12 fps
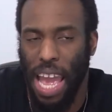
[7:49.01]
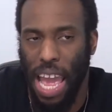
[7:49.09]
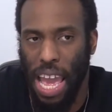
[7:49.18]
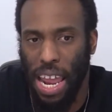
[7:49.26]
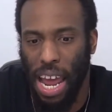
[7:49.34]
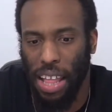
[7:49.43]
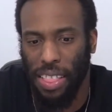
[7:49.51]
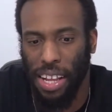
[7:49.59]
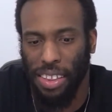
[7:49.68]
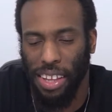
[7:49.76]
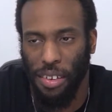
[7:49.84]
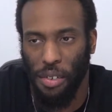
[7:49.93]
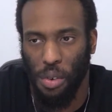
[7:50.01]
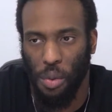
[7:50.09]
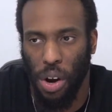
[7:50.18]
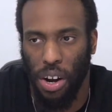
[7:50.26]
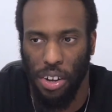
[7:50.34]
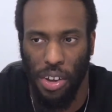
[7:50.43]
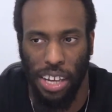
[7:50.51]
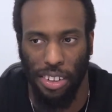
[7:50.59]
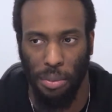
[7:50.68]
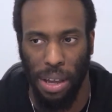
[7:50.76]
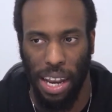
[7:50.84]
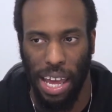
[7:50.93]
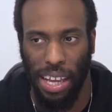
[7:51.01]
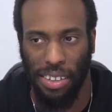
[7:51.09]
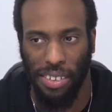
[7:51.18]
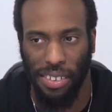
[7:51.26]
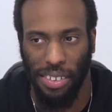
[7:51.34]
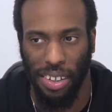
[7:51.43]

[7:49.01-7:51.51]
And I think that where you got somebody like